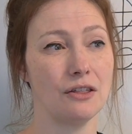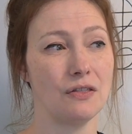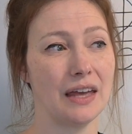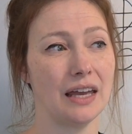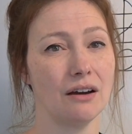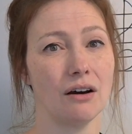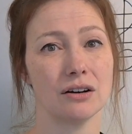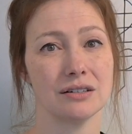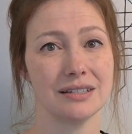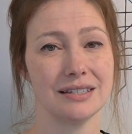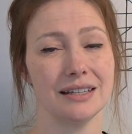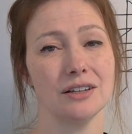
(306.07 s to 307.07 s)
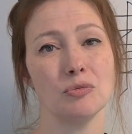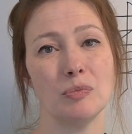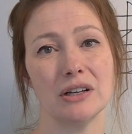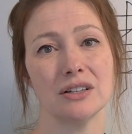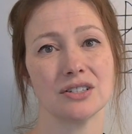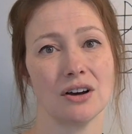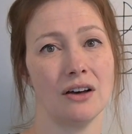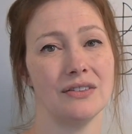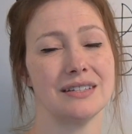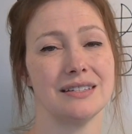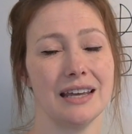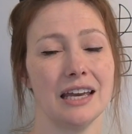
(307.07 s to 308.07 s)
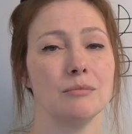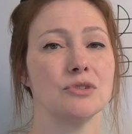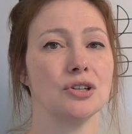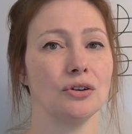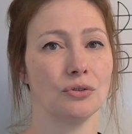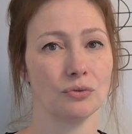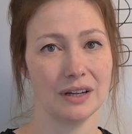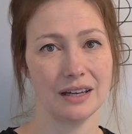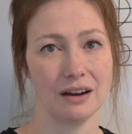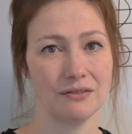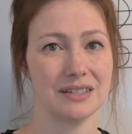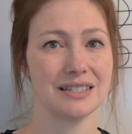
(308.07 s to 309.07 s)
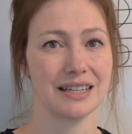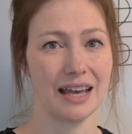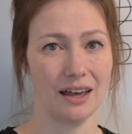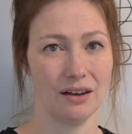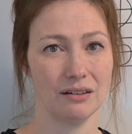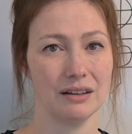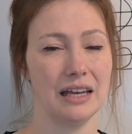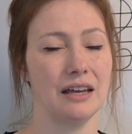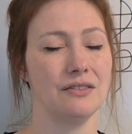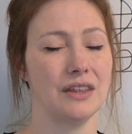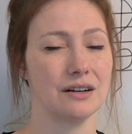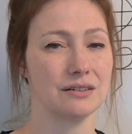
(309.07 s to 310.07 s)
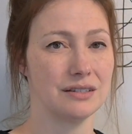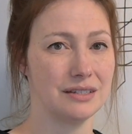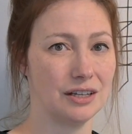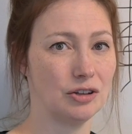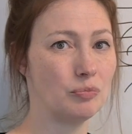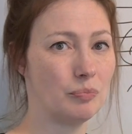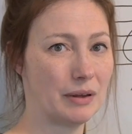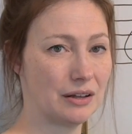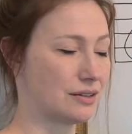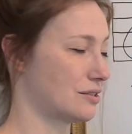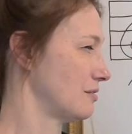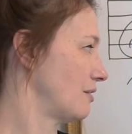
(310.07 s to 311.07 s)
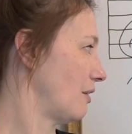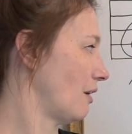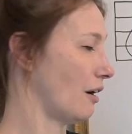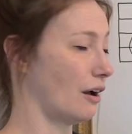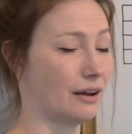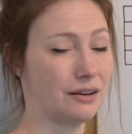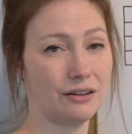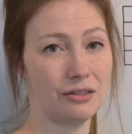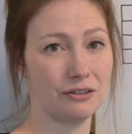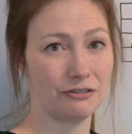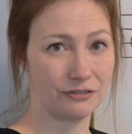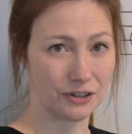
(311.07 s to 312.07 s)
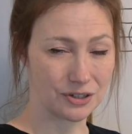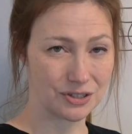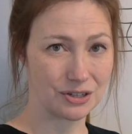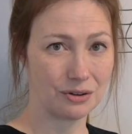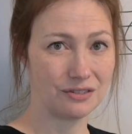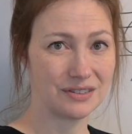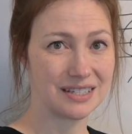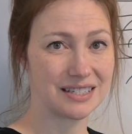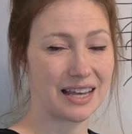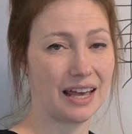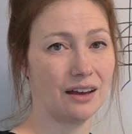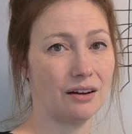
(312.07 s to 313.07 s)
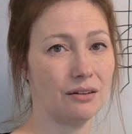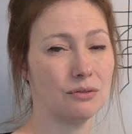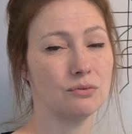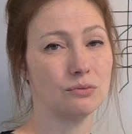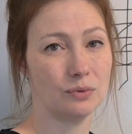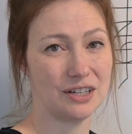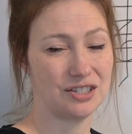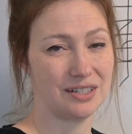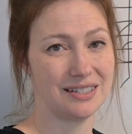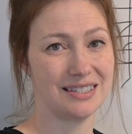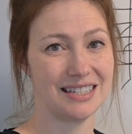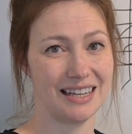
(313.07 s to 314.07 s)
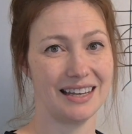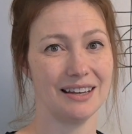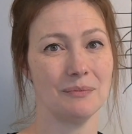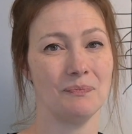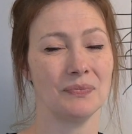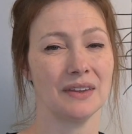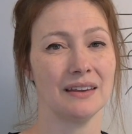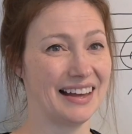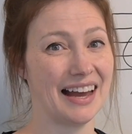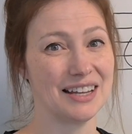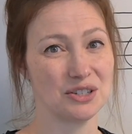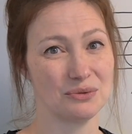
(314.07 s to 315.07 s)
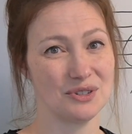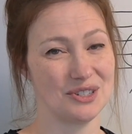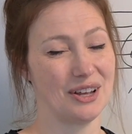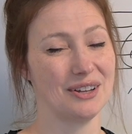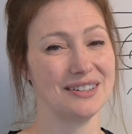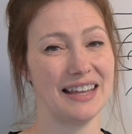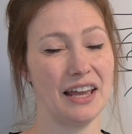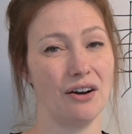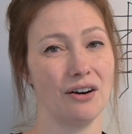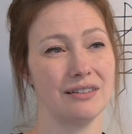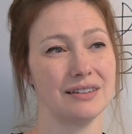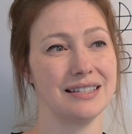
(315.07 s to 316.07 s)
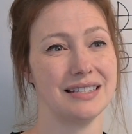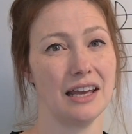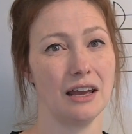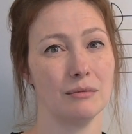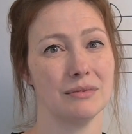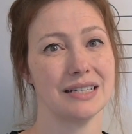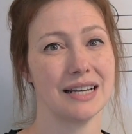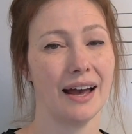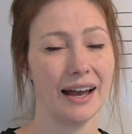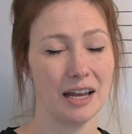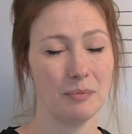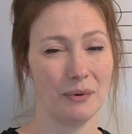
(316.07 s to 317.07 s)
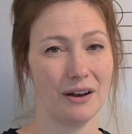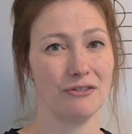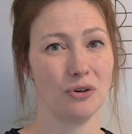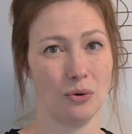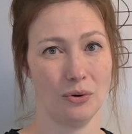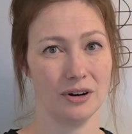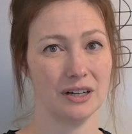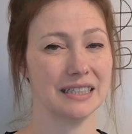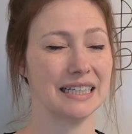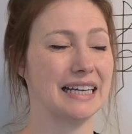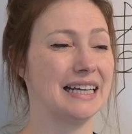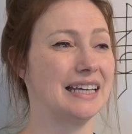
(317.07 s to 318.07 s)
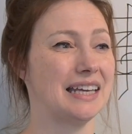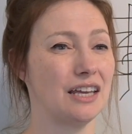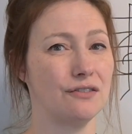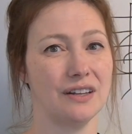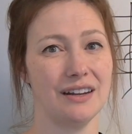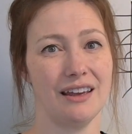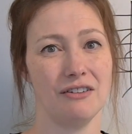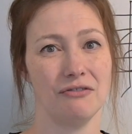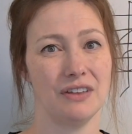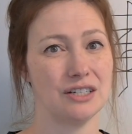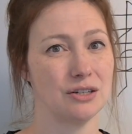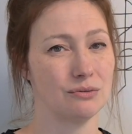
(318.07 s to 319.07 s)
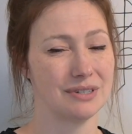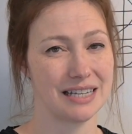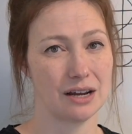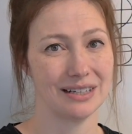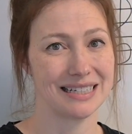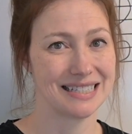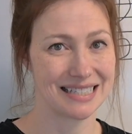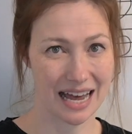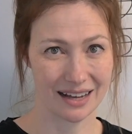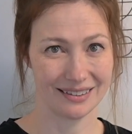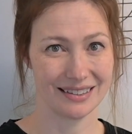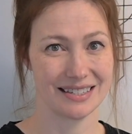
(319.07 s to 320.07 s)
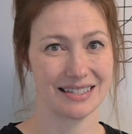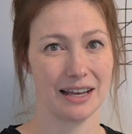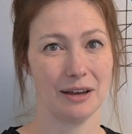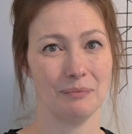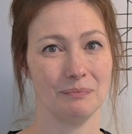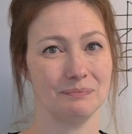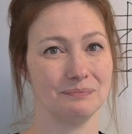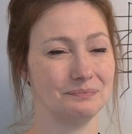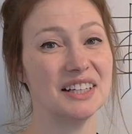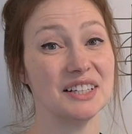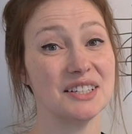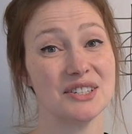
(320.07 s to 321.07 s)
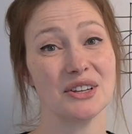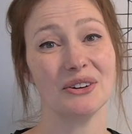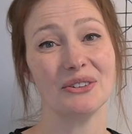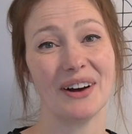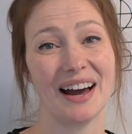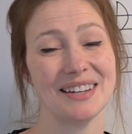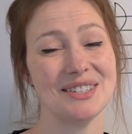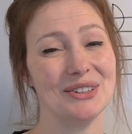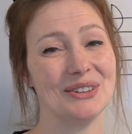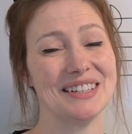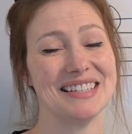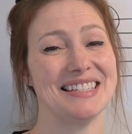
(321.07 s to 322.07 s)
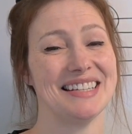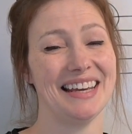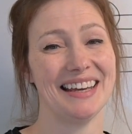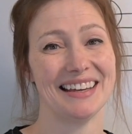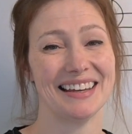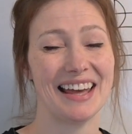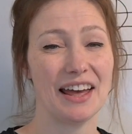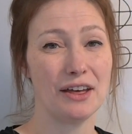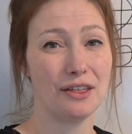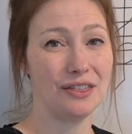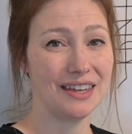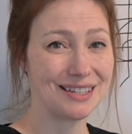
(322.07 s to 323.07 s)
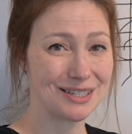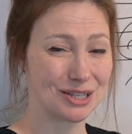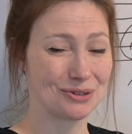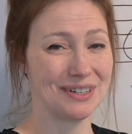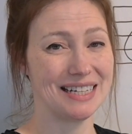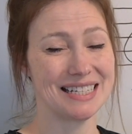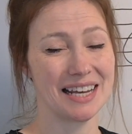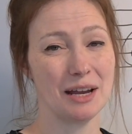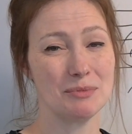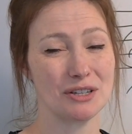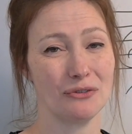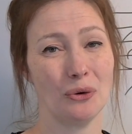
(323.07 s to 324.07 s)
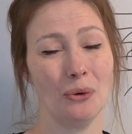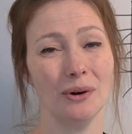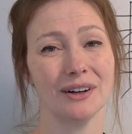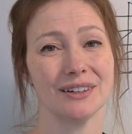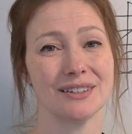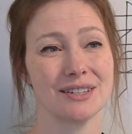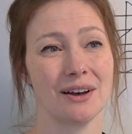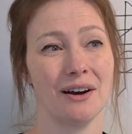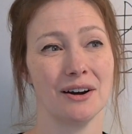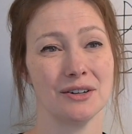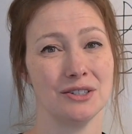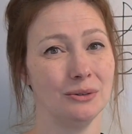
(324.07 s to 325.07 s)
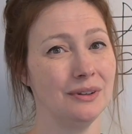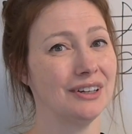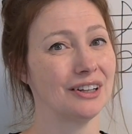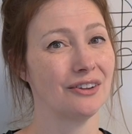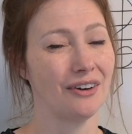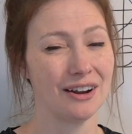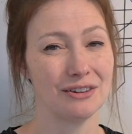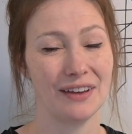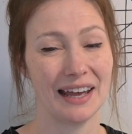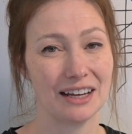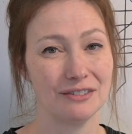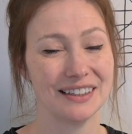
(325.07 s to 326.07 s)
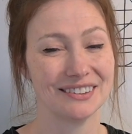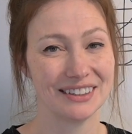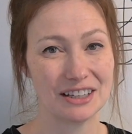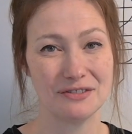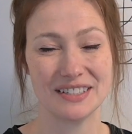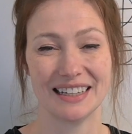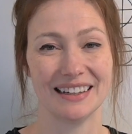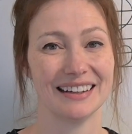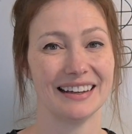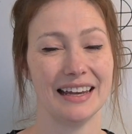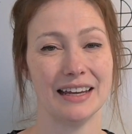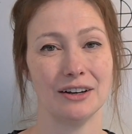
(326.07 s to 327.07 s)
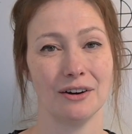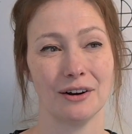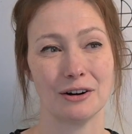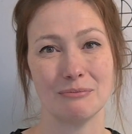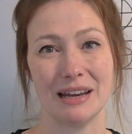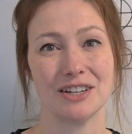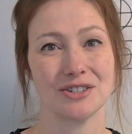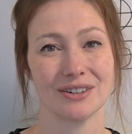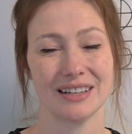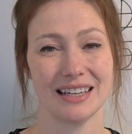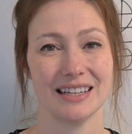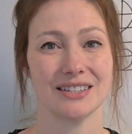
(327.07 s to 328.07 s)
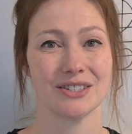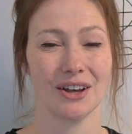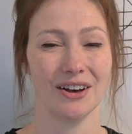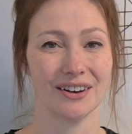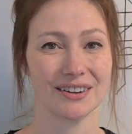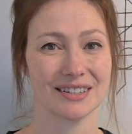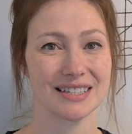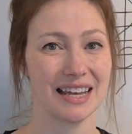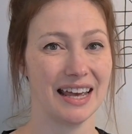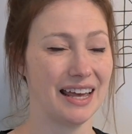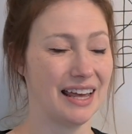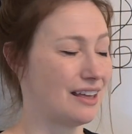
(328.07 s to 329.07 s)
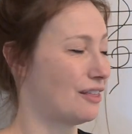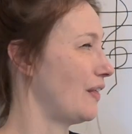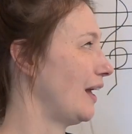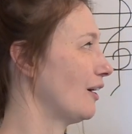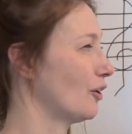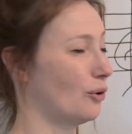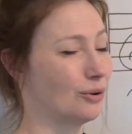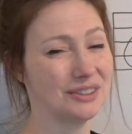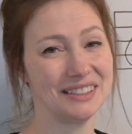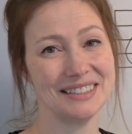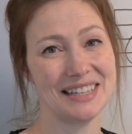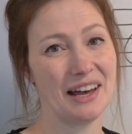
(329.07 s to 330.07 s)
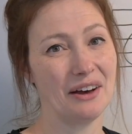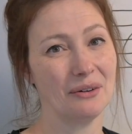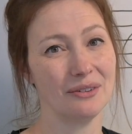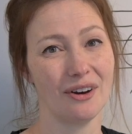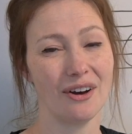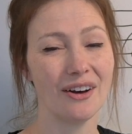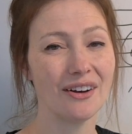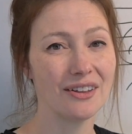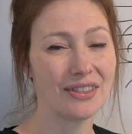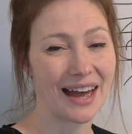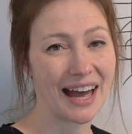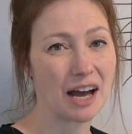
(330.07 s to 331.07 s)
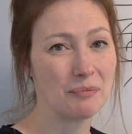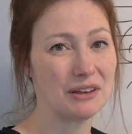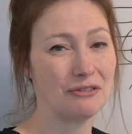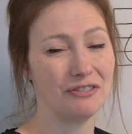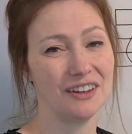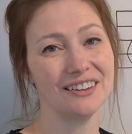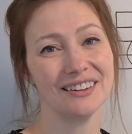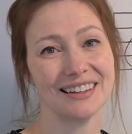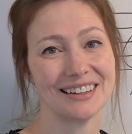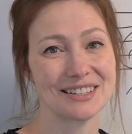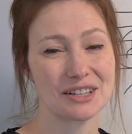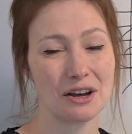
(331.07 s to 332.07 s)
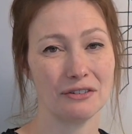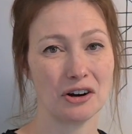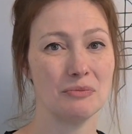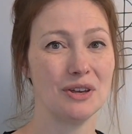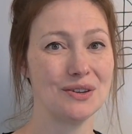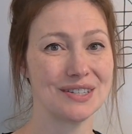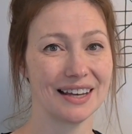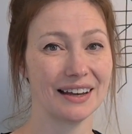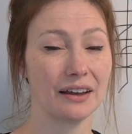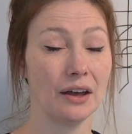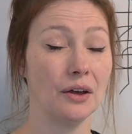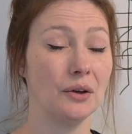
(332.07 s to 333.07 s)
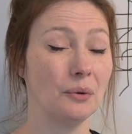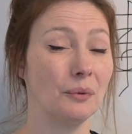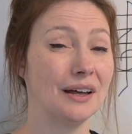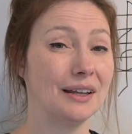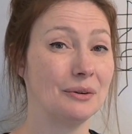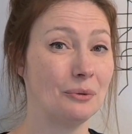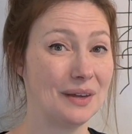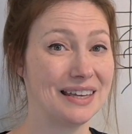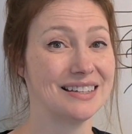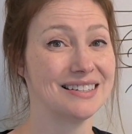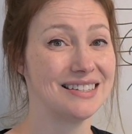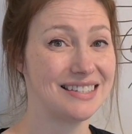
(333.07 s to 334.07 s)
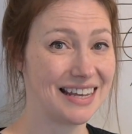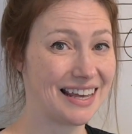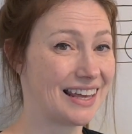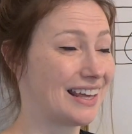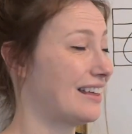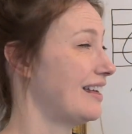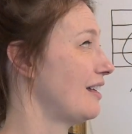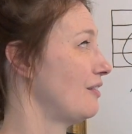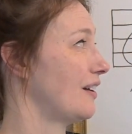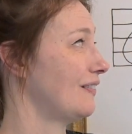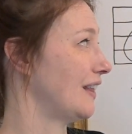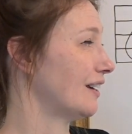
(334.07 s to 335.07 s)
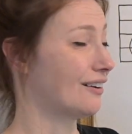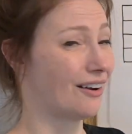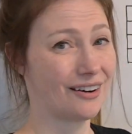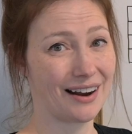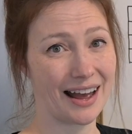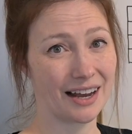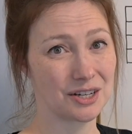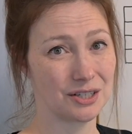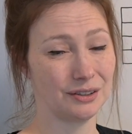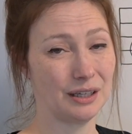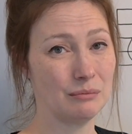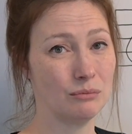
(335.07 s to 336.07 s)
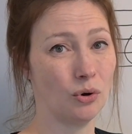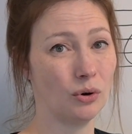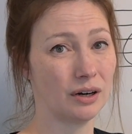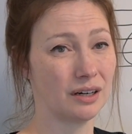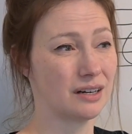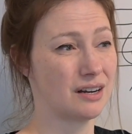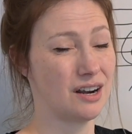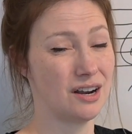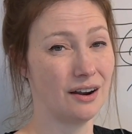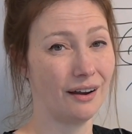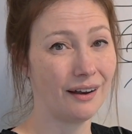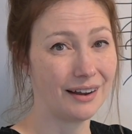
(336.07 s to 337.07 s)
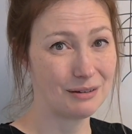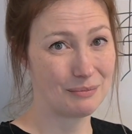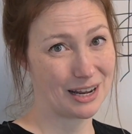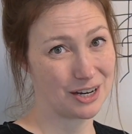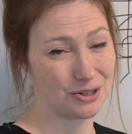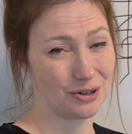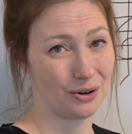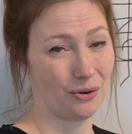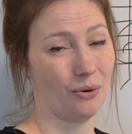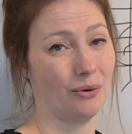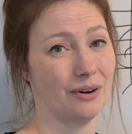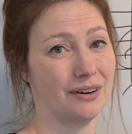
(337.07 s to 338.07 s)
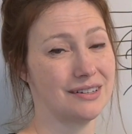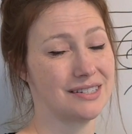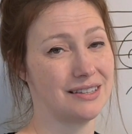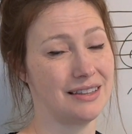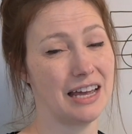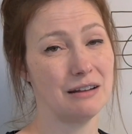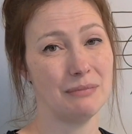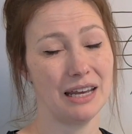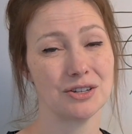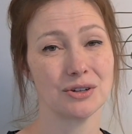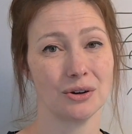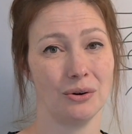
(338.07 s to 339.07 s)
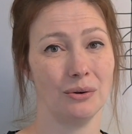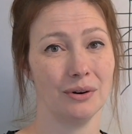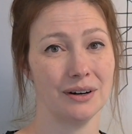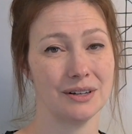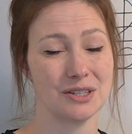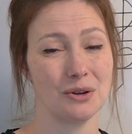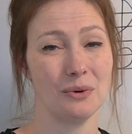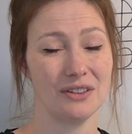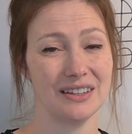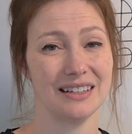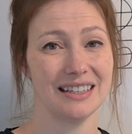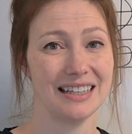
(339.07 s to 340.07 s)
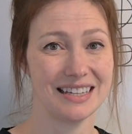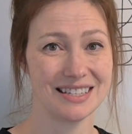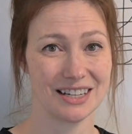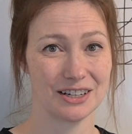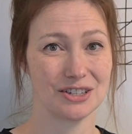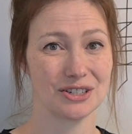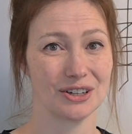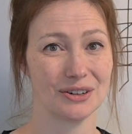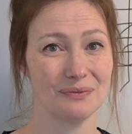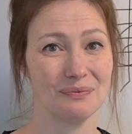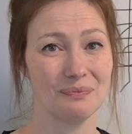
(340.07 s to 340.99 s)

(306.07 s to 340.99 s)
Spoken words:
They are still built on the same degree of the scale. They are still built on the first note of the scale, which is C. As a result, they are the same type of chord, even if they don't sound exactly the same. So as you can see, these three types of chords are doing a lot of heavy lifting in our major key songs. They are holding down all the happy feelings of our music when we can see that there are actually more non-major chords than major chords within a key signature.